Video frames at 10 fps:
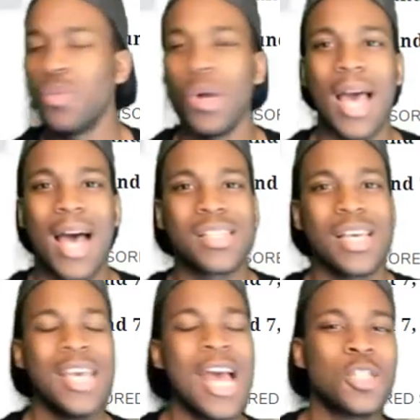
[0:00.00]
what, guys?
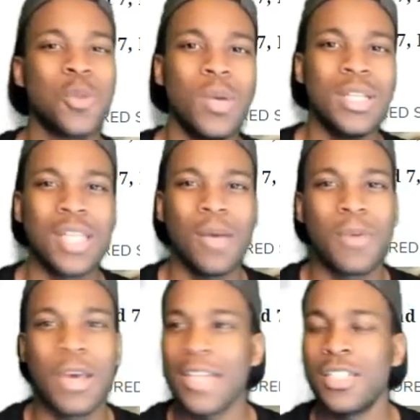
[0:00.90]
He had twenty-something
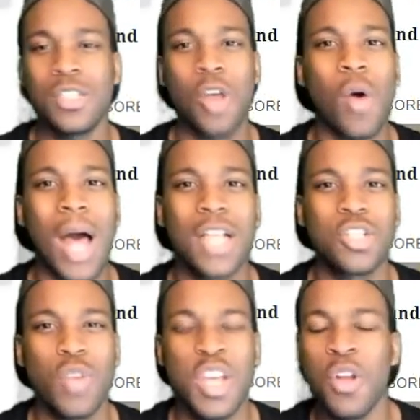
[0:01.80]
catches his whole college
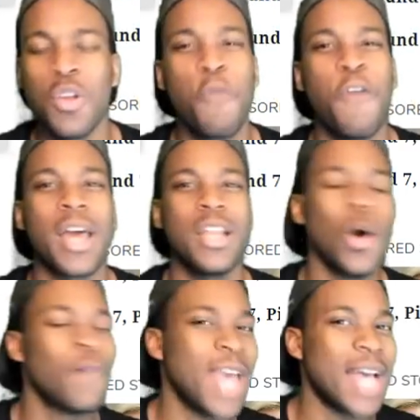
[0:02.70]
career. You don't know fucking
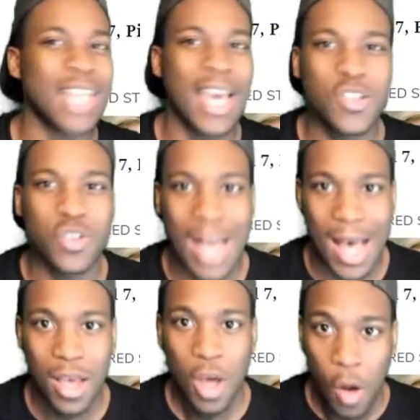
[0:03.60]
know if he has hands or
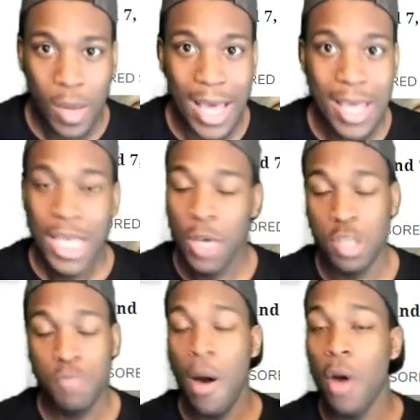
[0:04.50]
not, okay? He
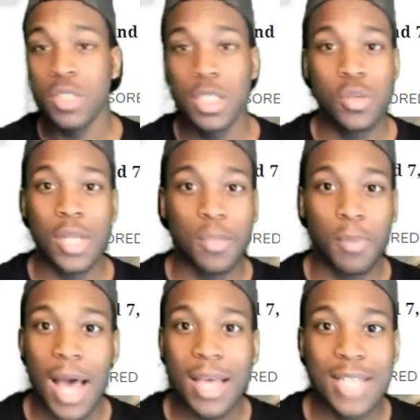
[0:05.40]
was mostly used as a
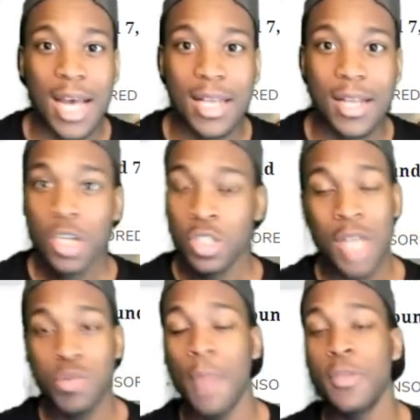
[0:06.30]
blocking tight end, so
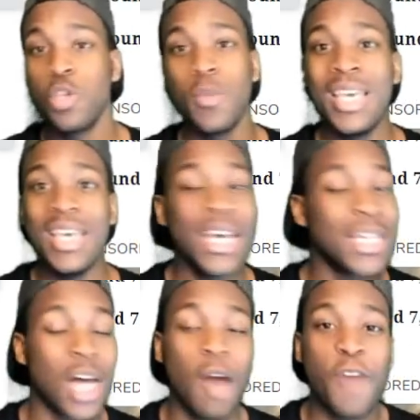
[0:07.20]
that's why I'm assuming he
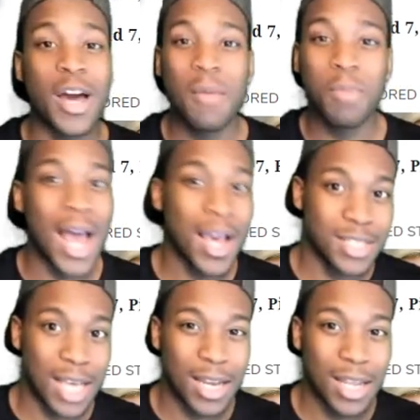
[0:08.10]
is a fucking blocking
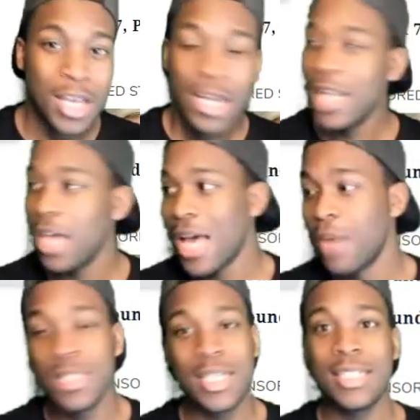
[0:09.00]
tight end. Now y'all
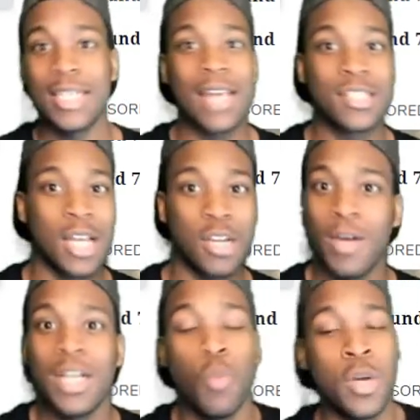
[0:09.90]
want to say his hands is
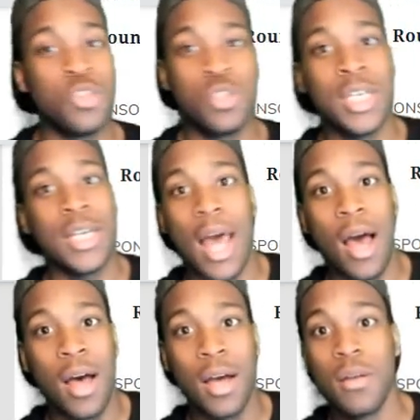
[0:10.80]
underrated? Where did you see that,
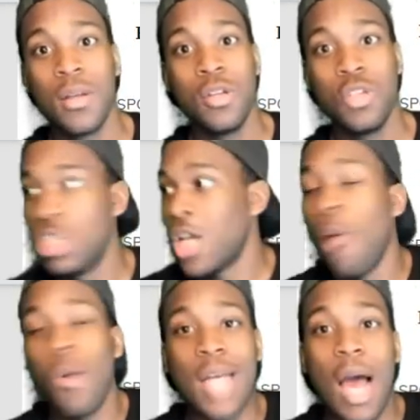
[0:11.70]
huh? Did
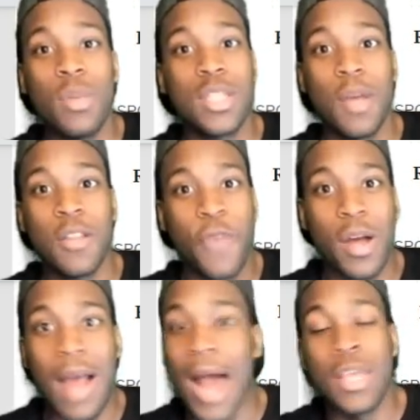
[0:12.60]
y'all work out with the
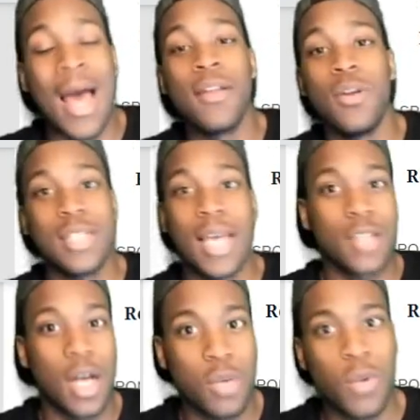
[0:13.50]
motherfucker? How do y'all know his hands
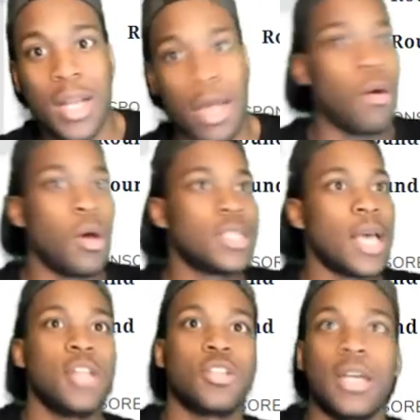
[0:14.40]
are underrated? Oh, his
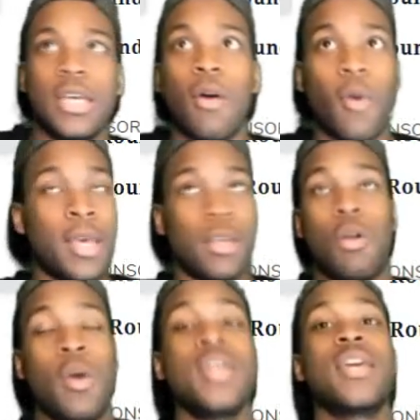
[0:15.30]
hands are, he, oh, he can,
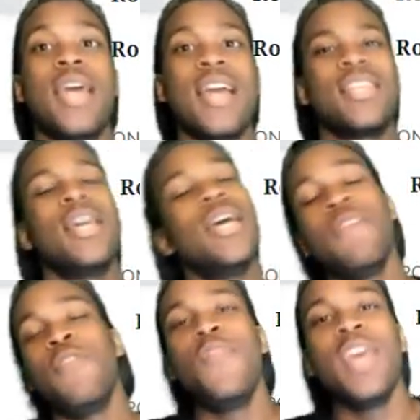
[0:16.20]
no, he can catch. And
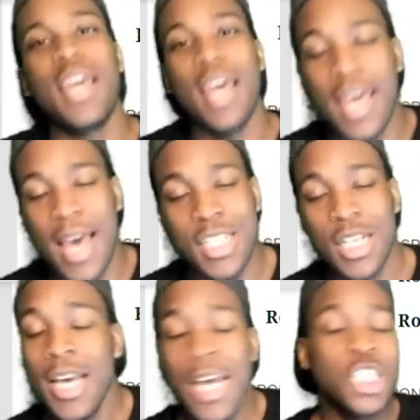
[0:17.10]
even if he can't catch,
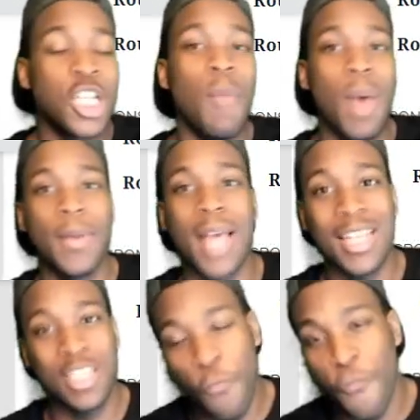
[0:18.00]
he should be able to catch.
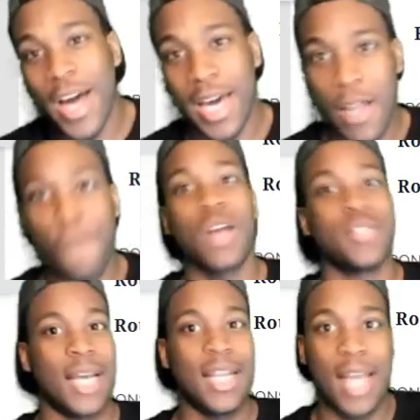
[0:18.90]
He's a fucking N F L
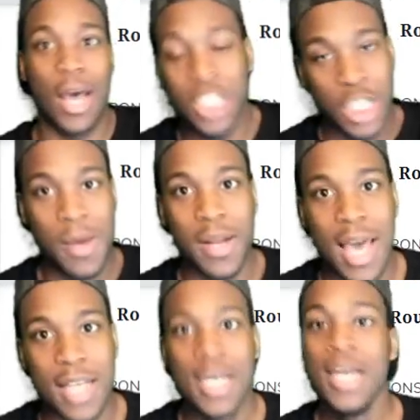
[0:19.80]
tight end now. He should be able
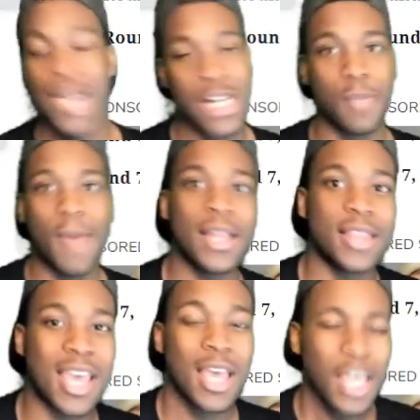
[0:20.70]
to catch. Here's the main
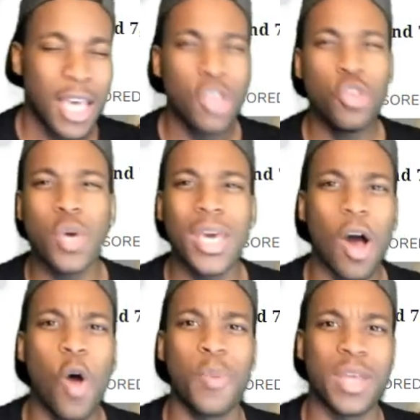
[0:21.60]
thing. Can you get
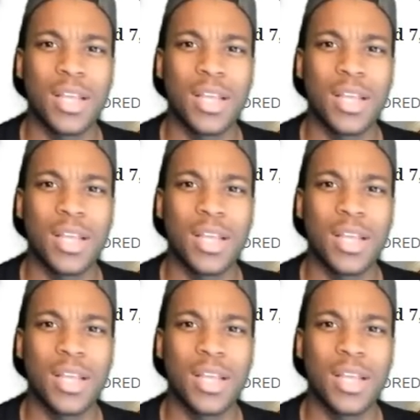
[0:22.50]
open?